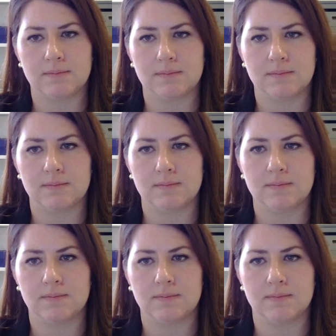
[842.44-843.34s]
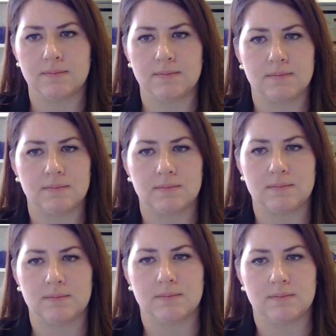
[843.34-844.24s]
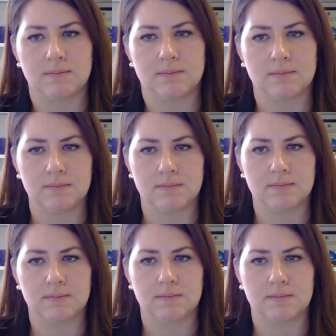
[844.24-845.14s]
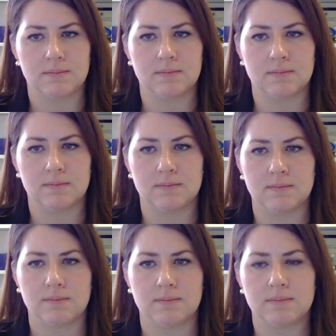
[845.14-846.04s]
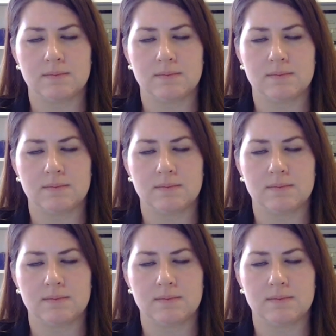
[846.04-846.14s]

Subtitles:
No words are spoken by the person on screen.